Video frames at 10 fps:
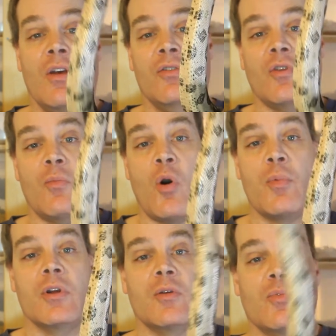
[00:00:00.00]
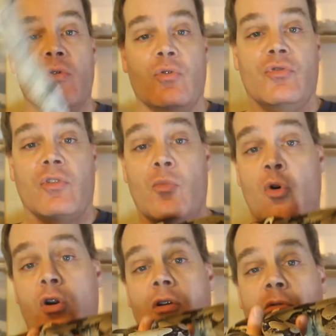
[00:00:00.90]
so I'm hoping to produce some
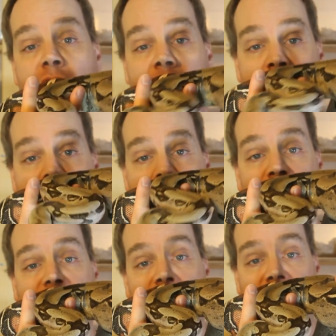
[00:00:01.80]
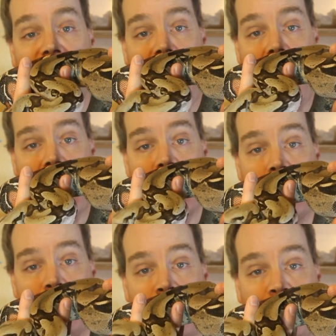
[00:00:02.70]
more great babies from this guy.
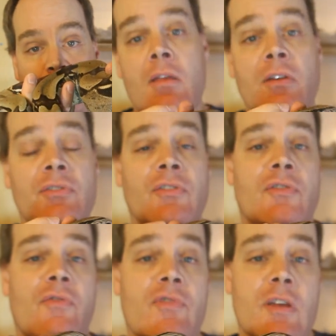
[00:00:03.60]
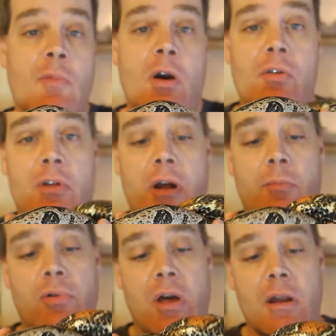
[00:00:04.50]
This is the female that
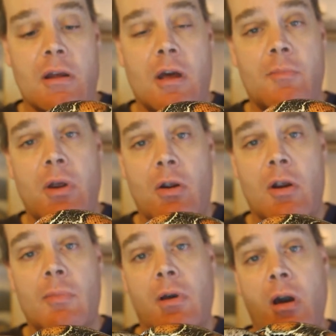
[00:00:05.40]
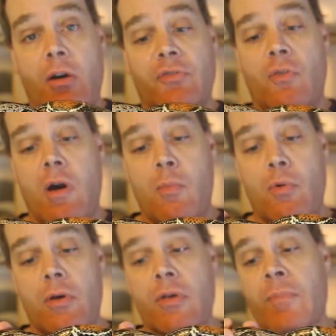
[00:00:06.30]
I'm planning on pairing Picasso up
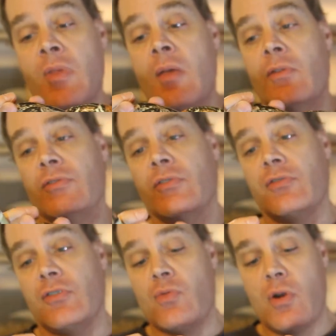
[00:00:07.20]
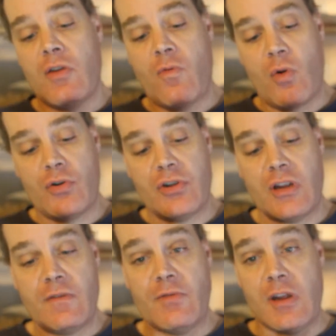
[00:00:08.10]
with. This is a
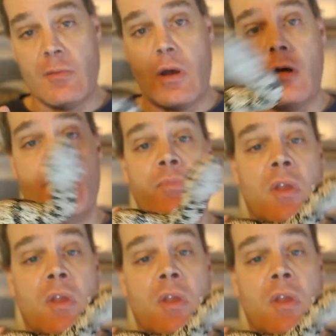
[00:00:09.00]
2014 female